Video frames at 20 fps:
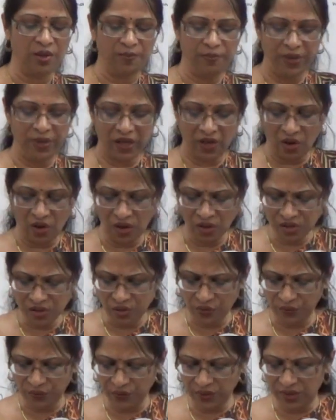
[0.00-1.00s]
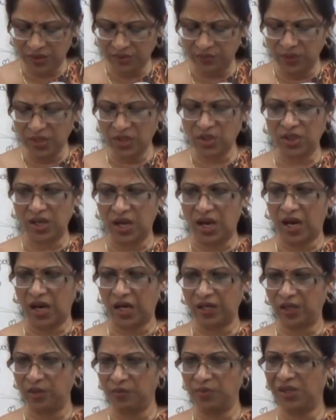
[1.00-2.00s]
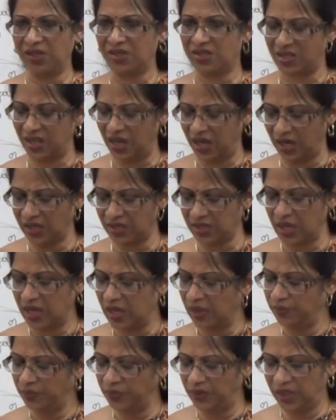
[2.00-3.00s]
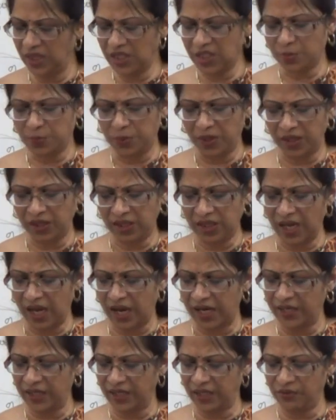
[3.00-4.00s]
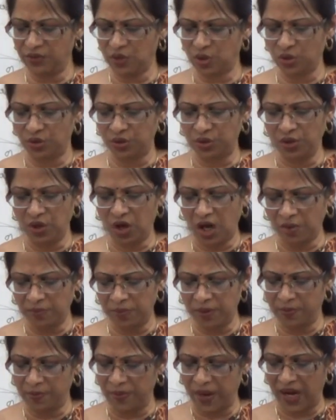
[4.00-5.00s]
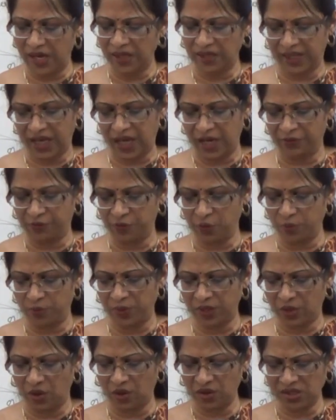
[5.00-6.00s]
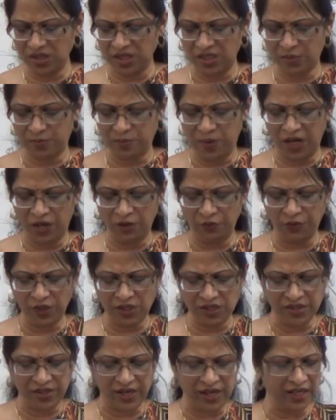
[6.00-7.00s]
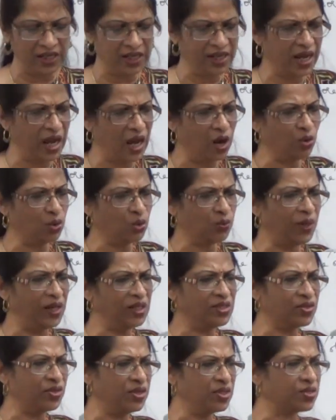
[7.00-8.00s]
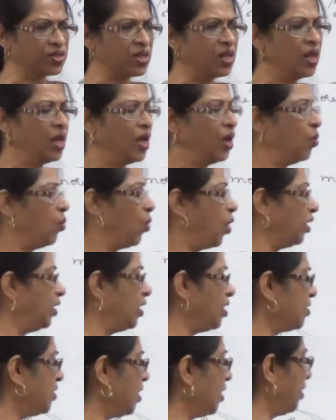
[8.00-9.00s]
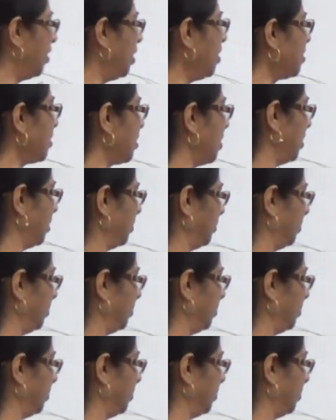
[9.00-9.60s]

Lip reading: Because of which the argument says, this particular additive should not be banned, therefore, because its benefits greatly outweigh its risk. What is the risk?